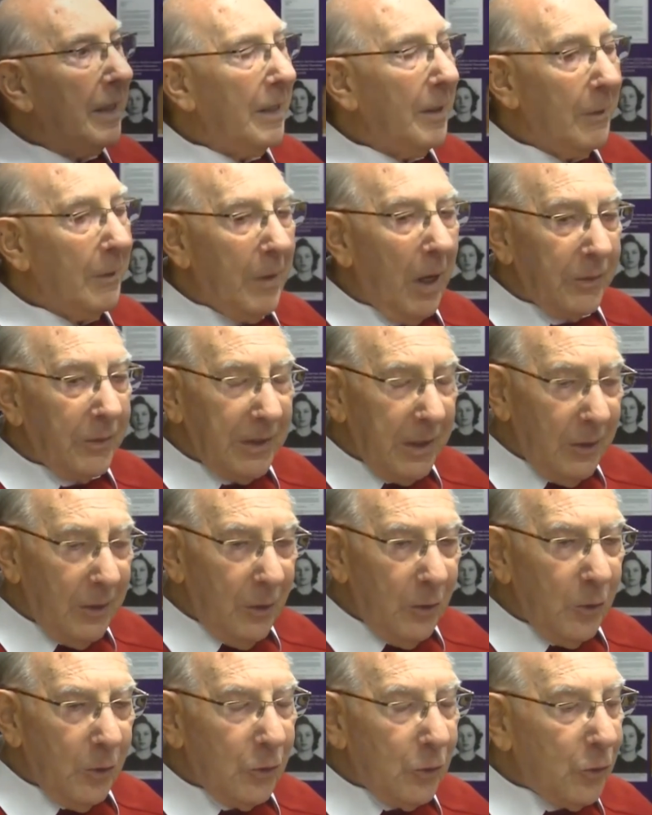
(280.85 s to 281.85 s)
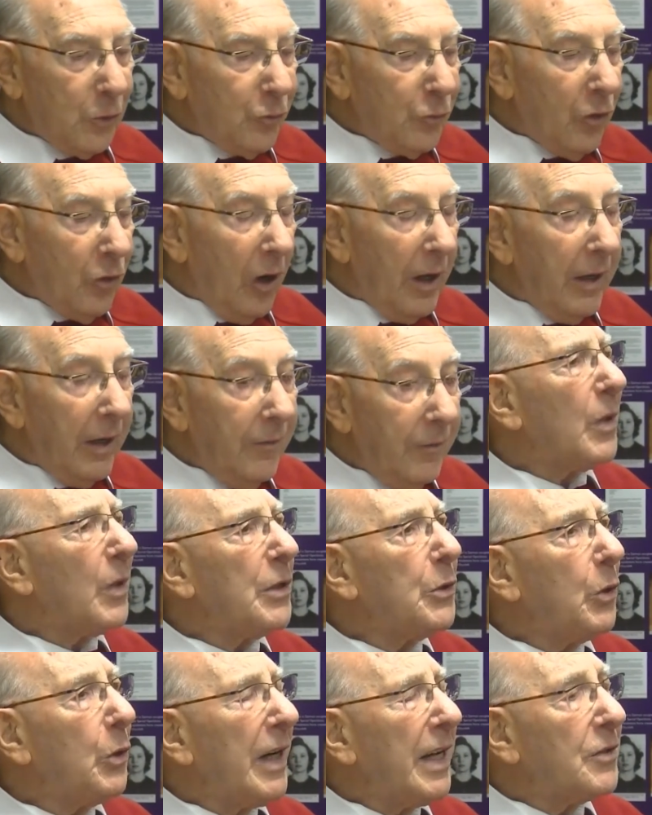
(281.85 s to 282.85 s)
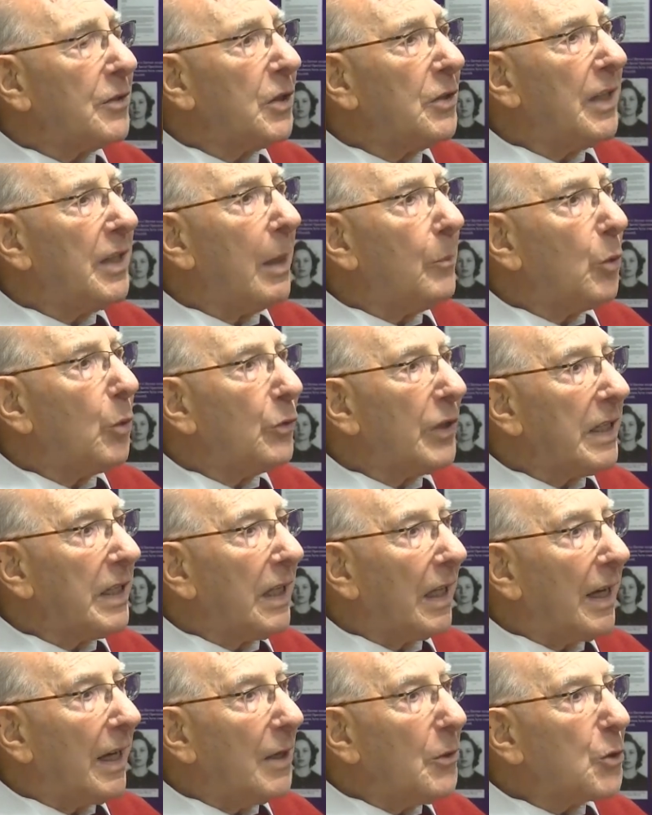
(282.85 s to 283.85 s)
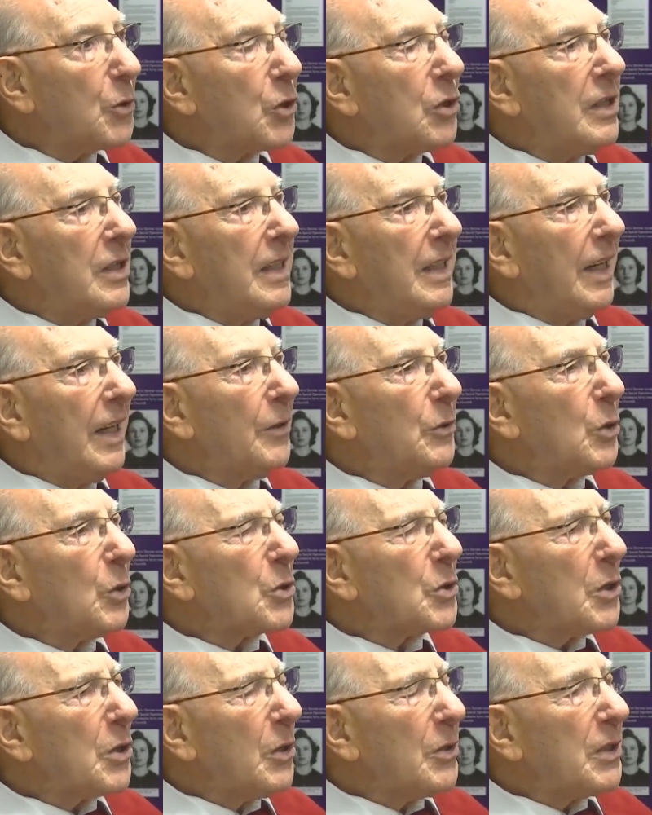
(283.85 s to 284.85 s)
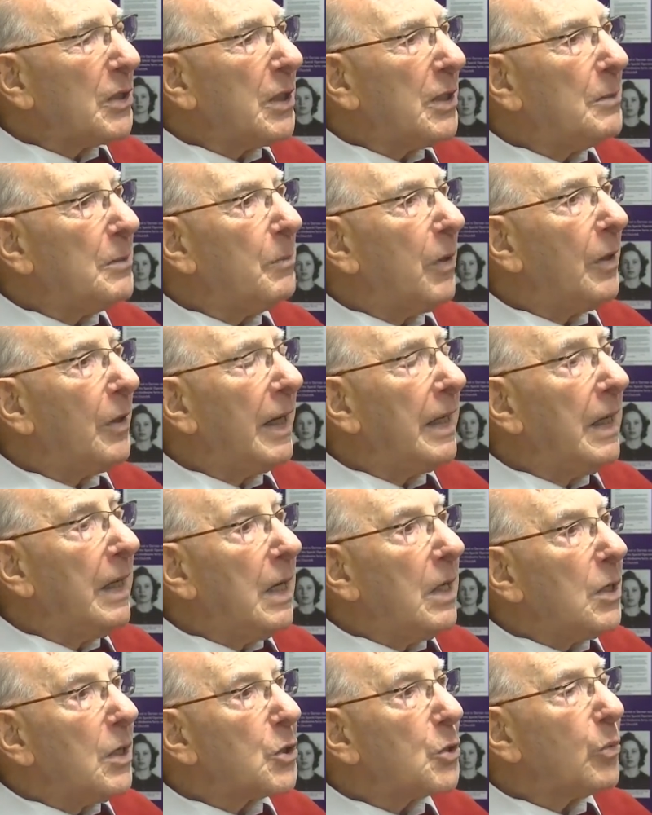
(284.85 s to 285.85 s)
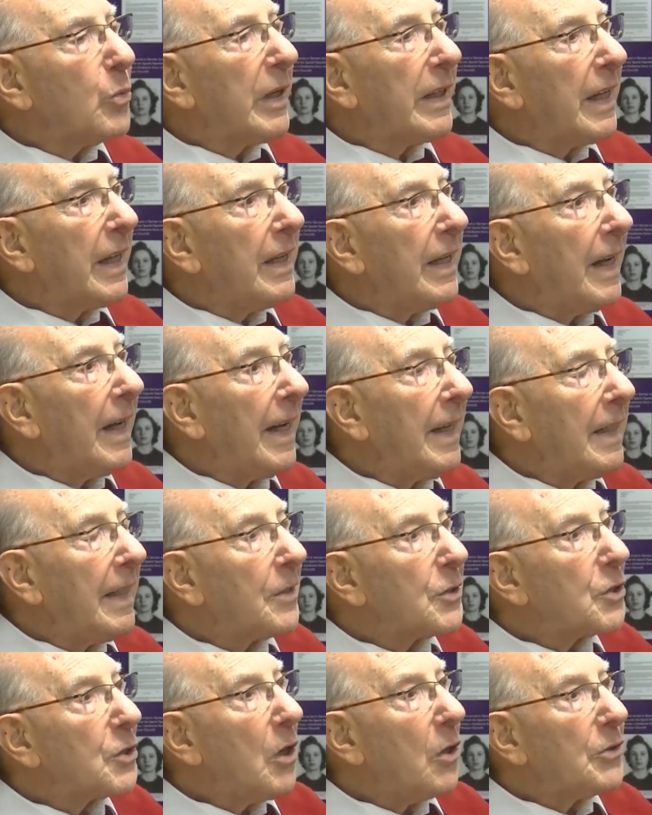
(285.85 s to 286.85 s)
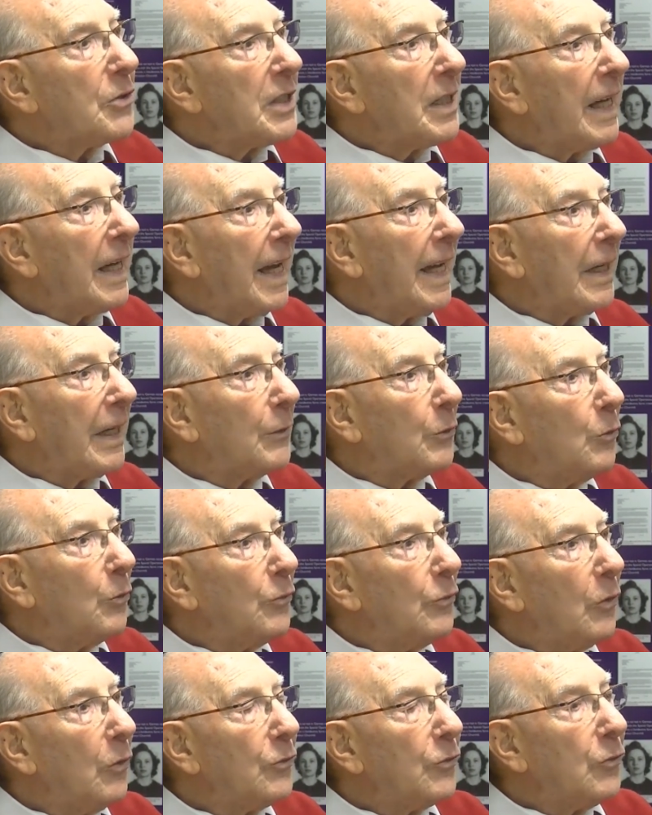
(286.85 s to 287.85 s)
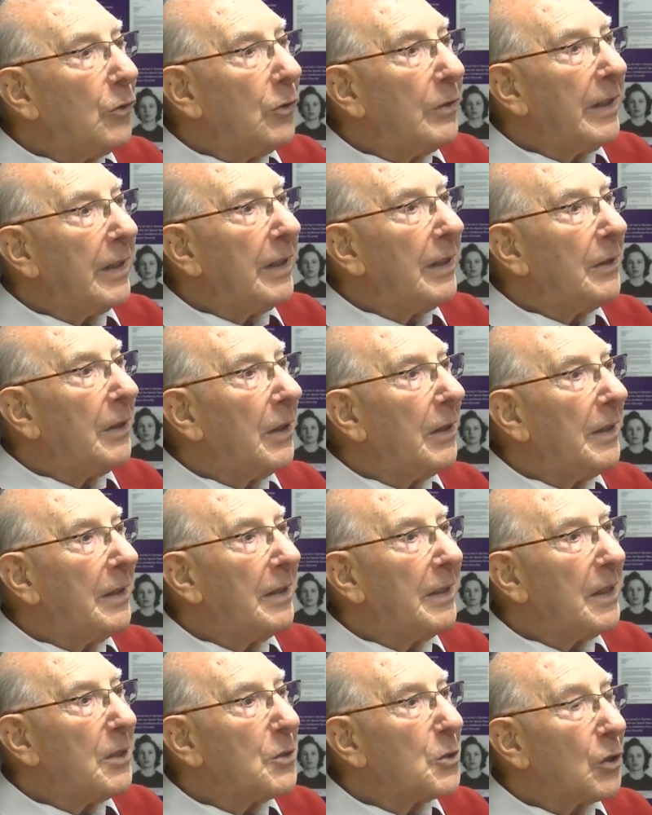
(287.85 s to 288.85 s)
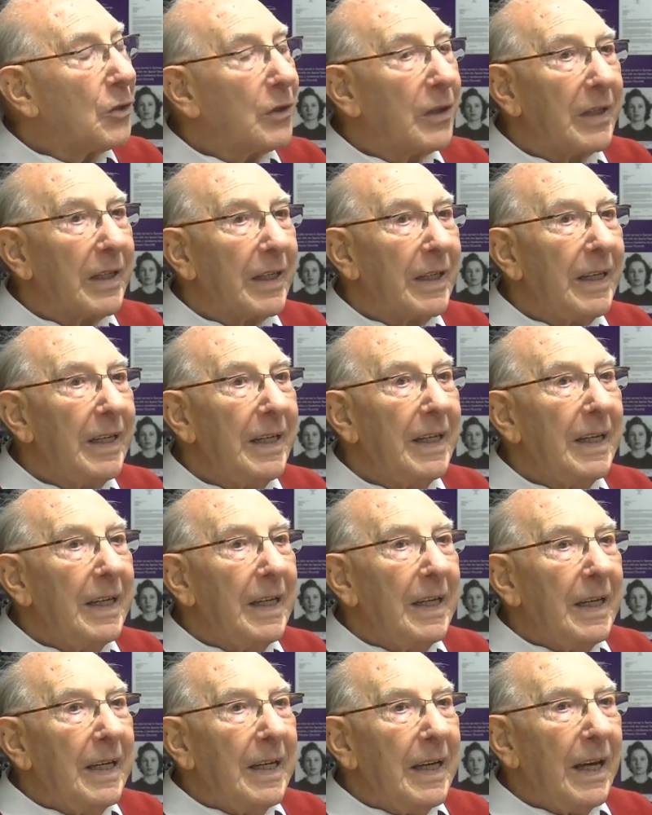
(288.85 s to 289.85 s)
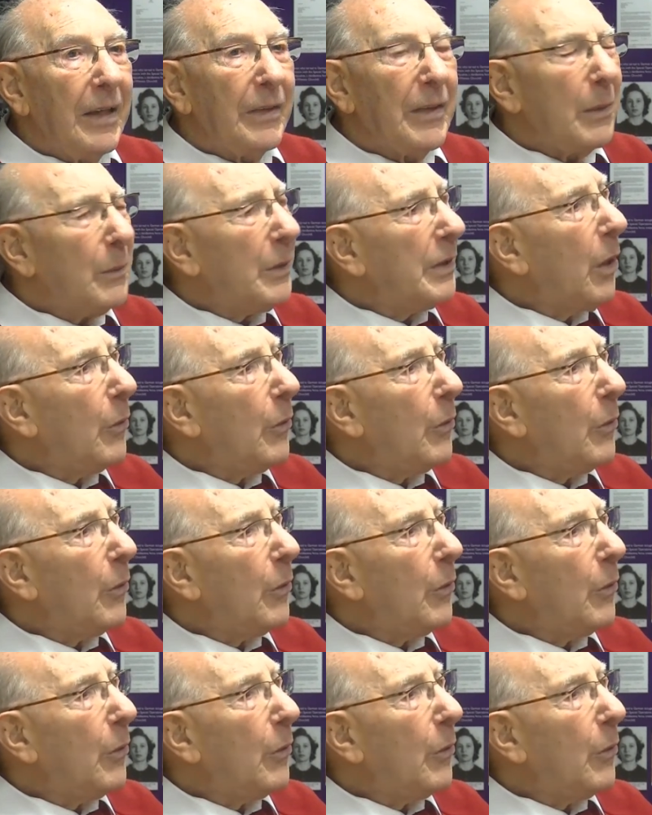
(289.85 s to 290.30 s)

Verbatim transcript: Uh, I did learn to drive when you had to double declutch and you started by swinging a starting handle, not turning an ignition key, and there were